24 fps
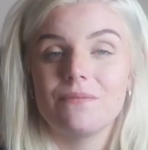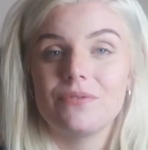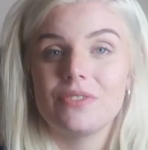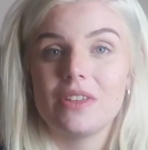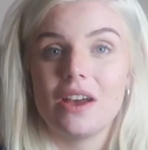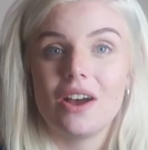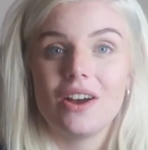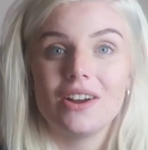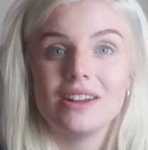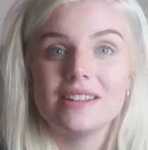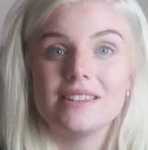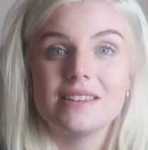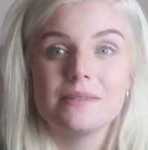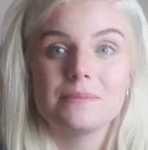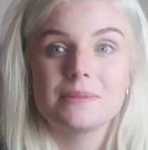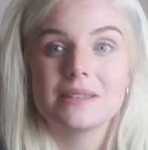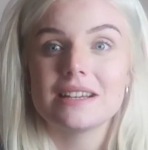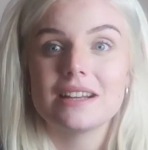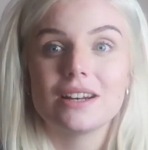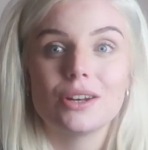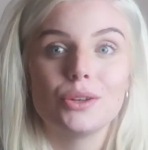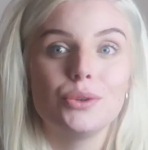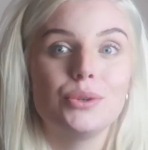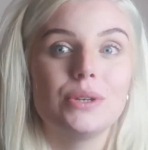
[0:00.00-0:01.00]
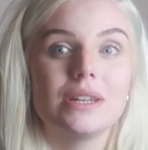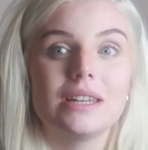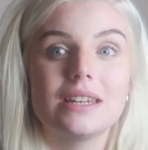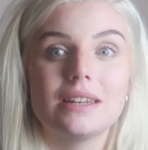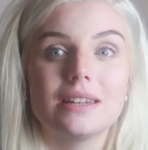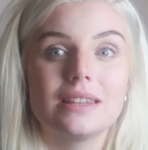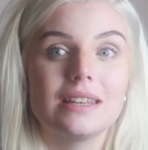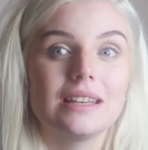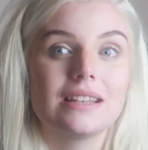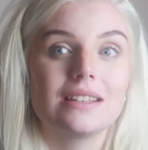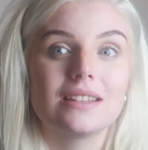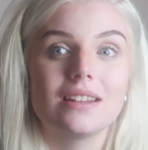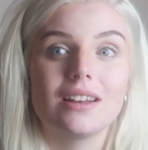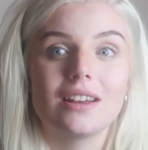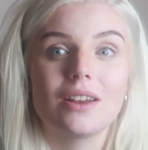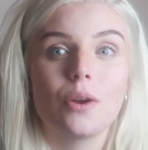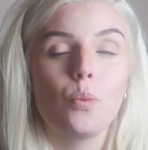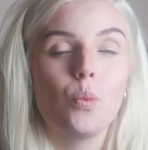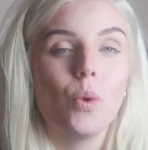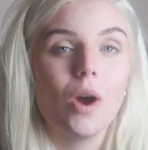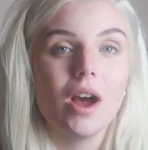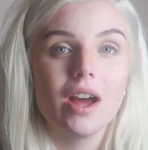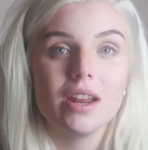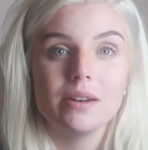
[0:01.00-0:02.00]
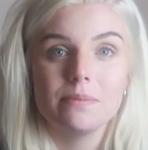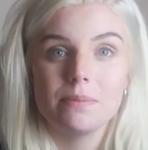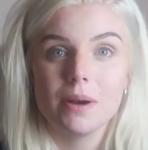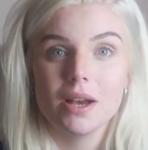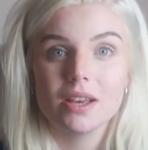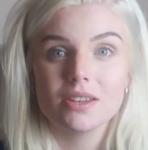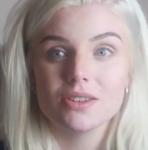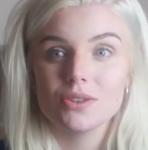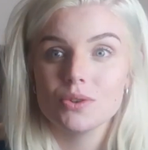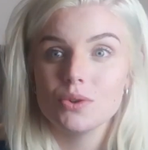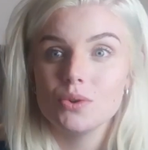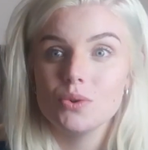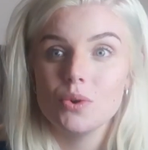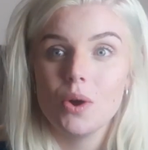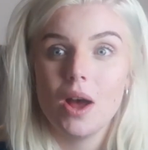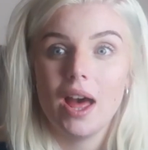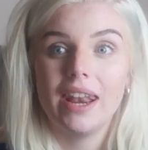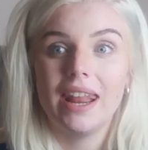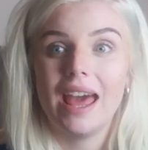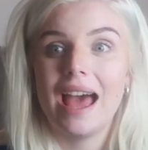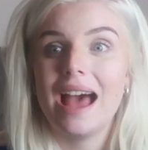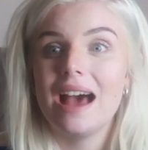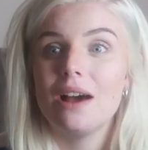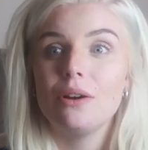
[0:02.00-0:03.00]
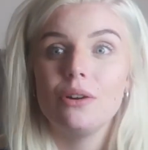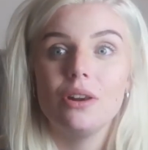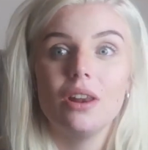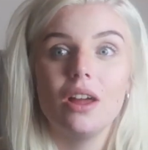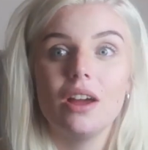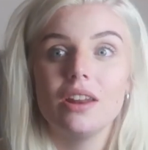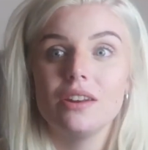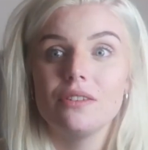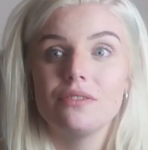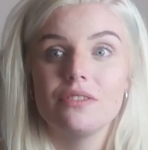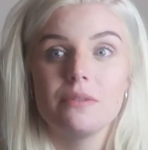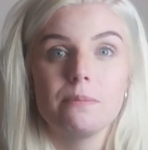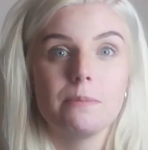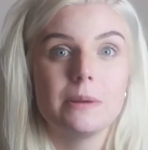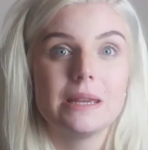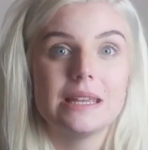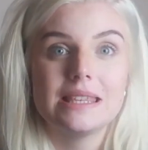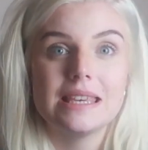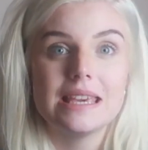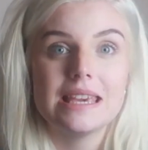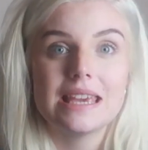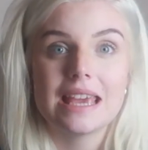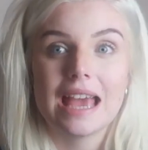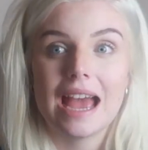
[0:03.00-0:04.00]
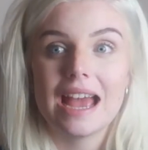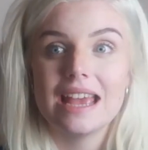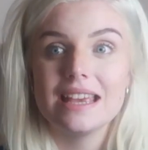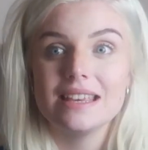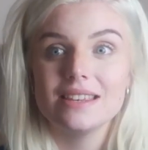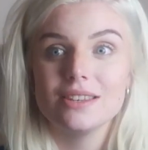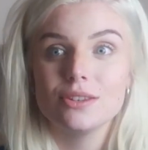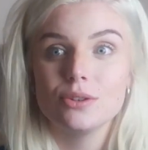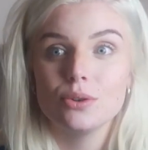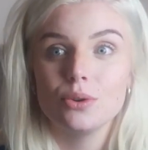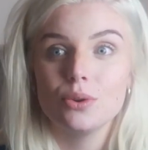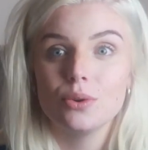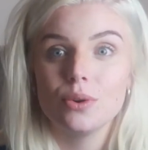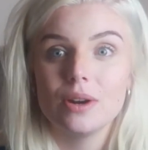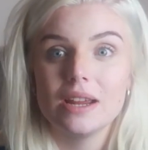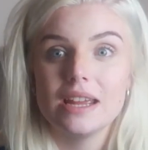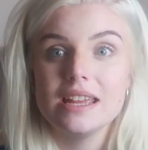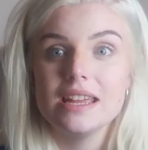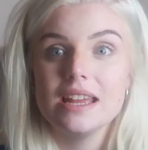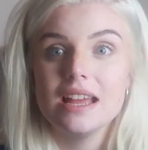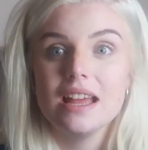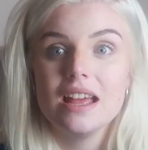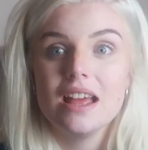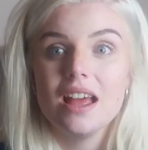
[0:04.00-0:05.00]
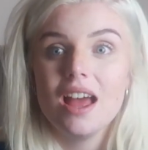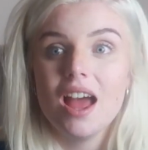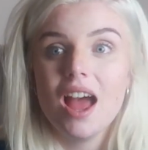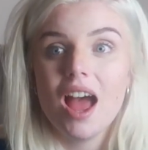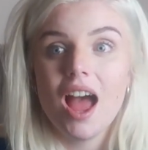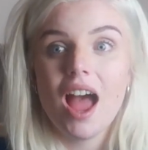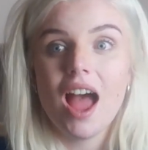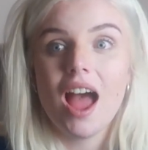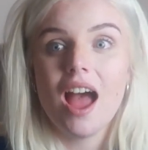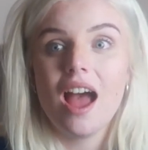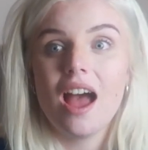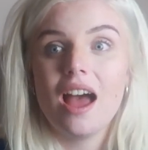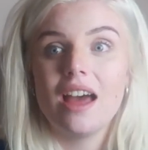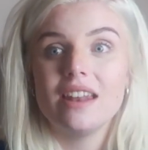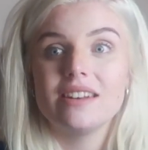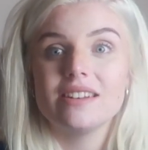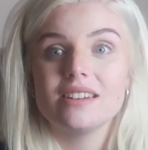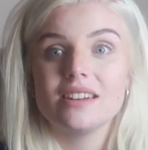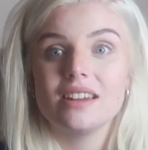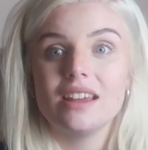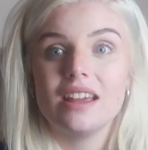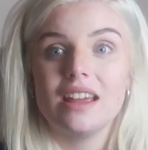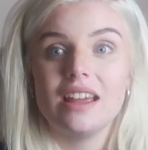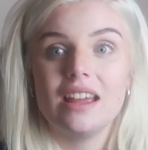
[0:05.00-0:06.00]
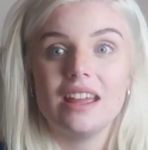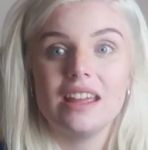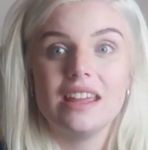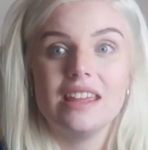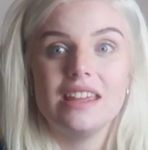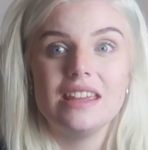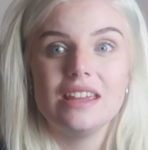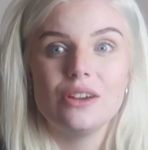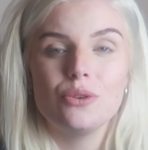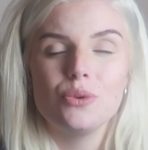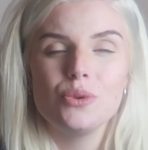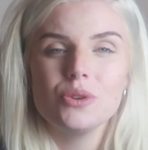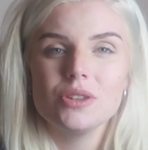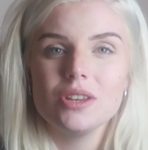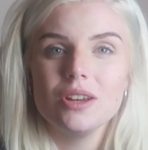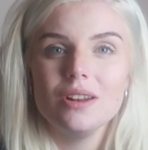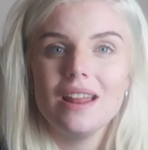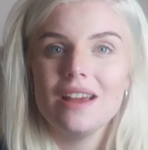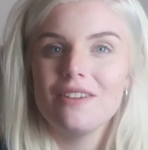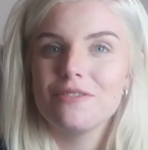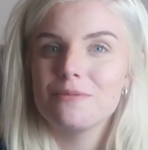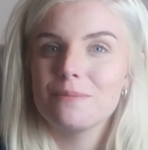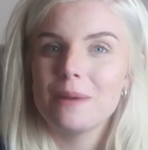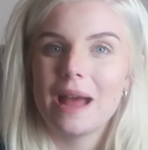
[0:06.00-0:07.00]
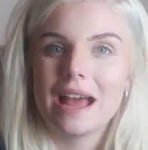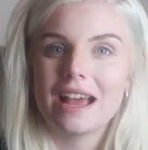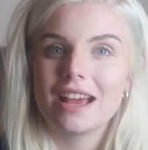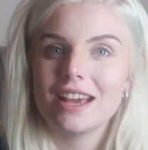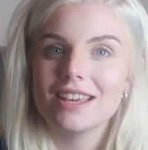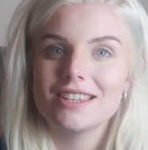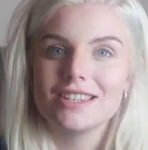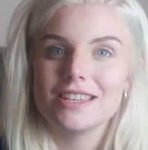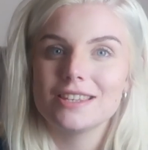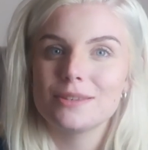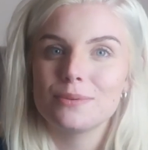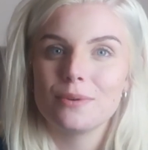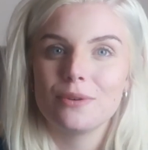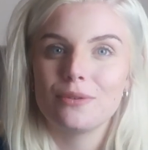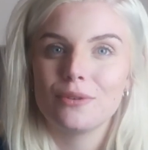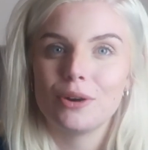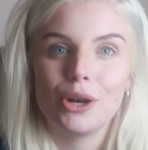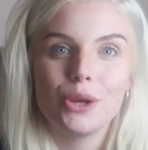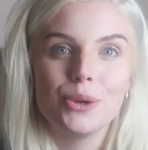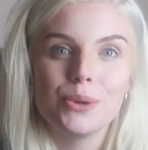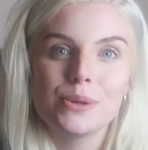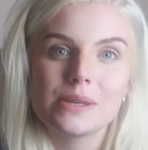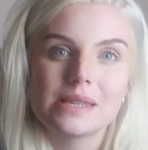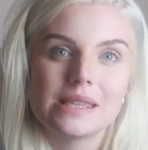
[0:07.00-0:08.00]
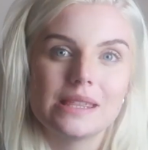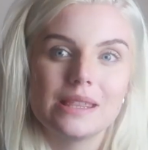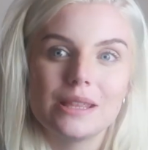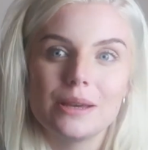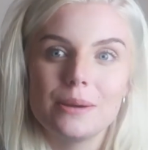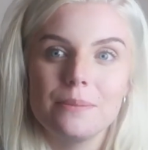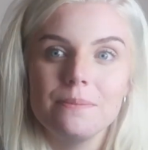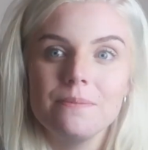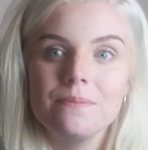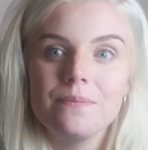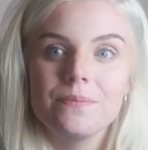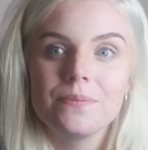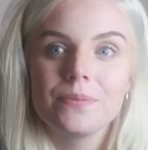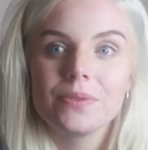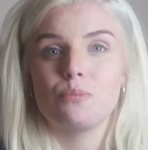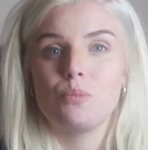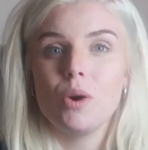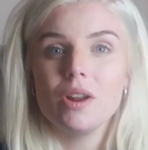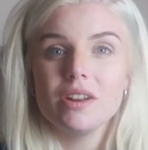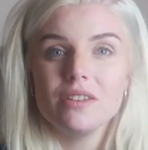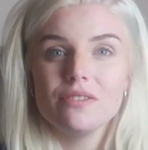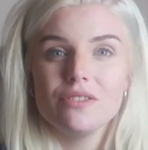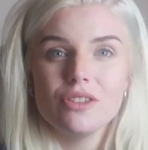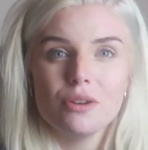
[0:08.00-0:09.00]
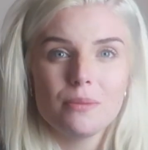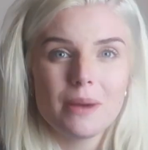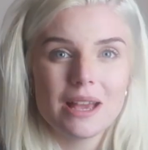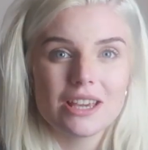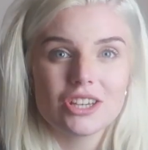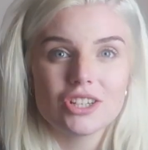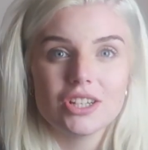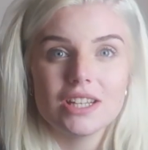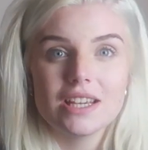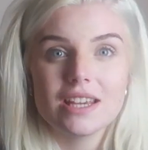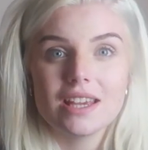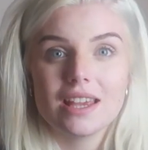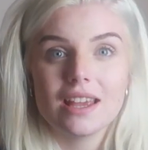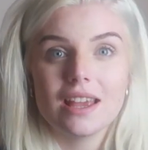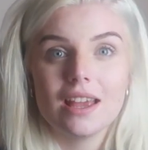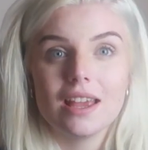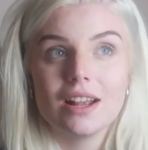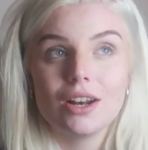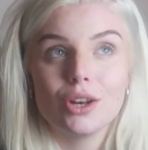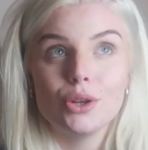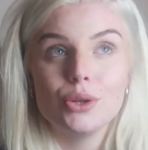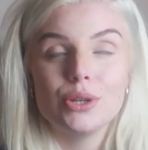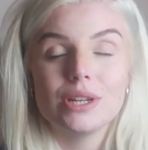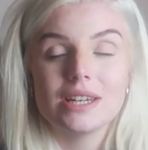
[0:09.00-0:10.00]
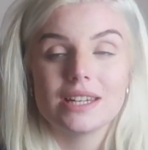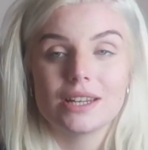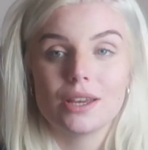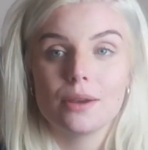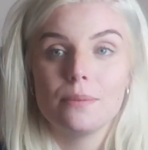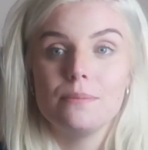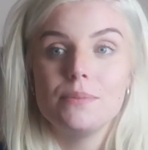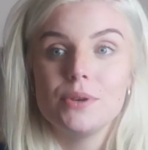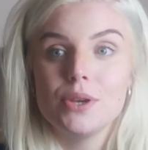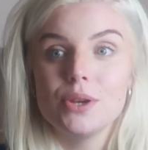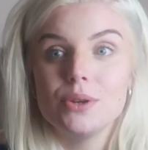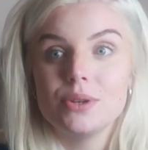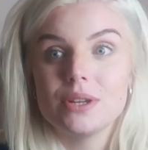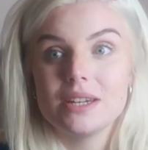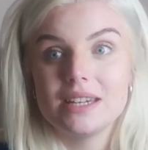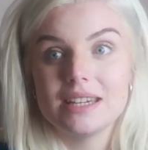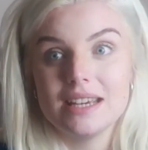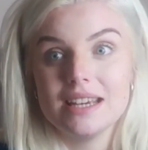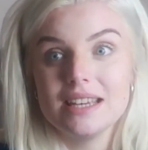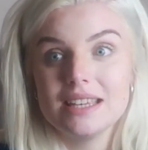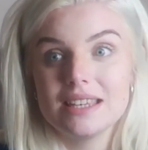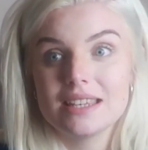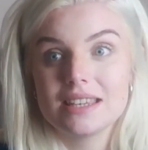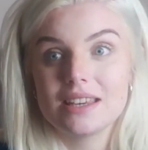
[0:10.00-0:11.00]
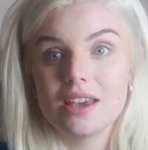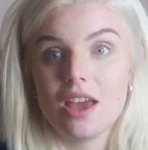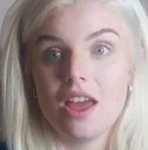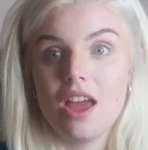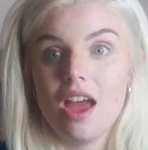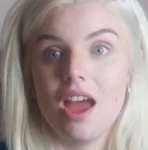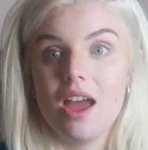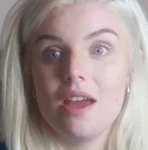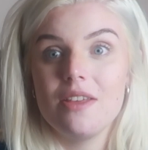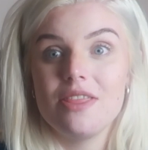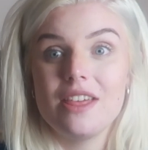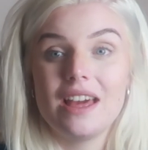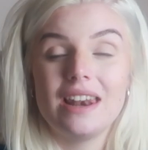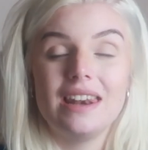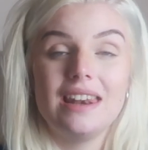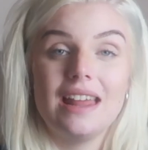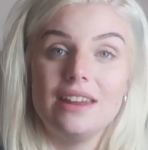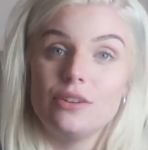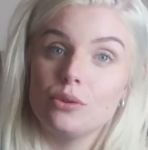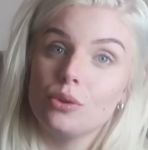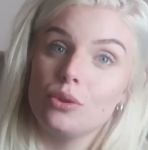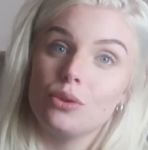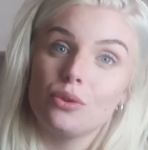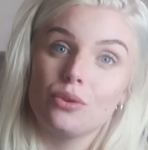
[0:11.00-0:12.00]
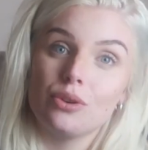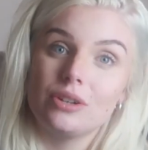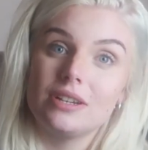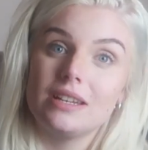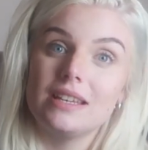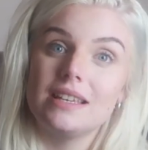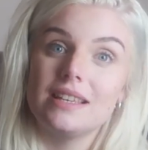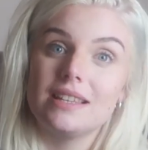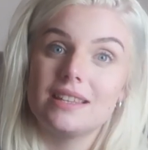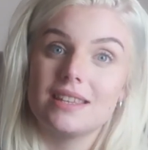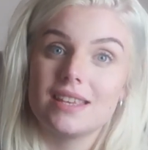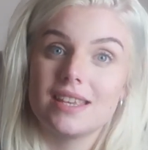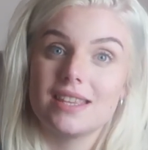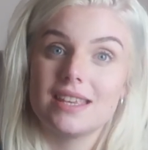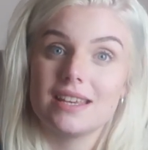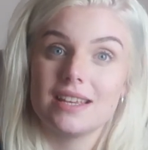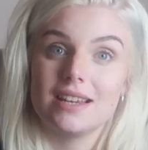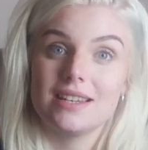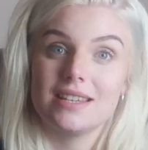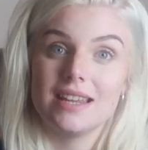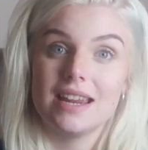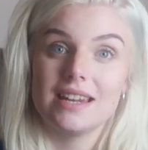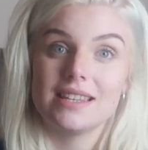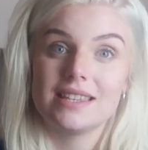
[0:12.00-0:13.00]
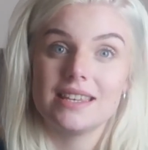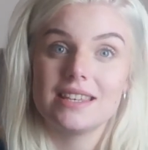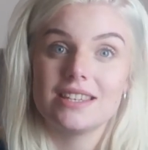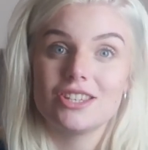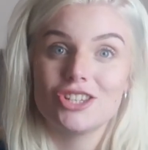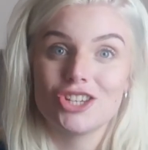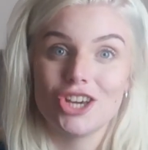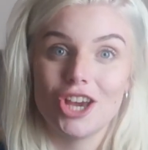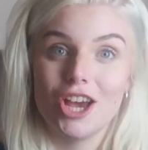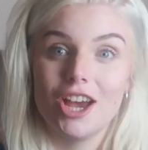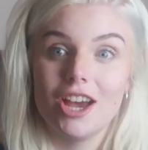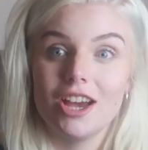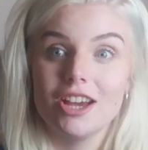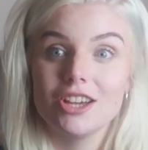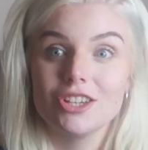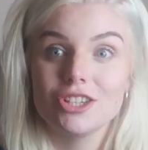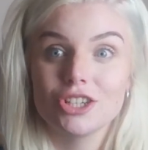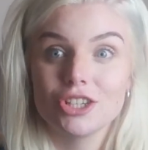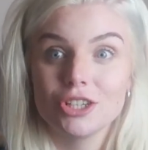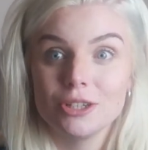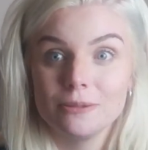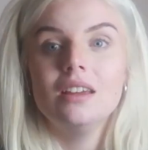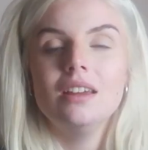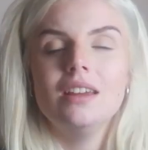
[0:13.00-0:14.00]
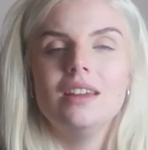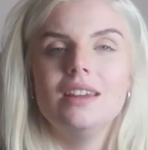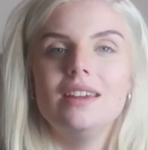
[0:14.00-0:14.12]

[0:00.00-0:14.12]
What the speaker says: items included things like a word puzzle, an outline of the BTK story, and he also left packages with clues in them. One of them actually included a computer disk that led authorities to Dennis's church.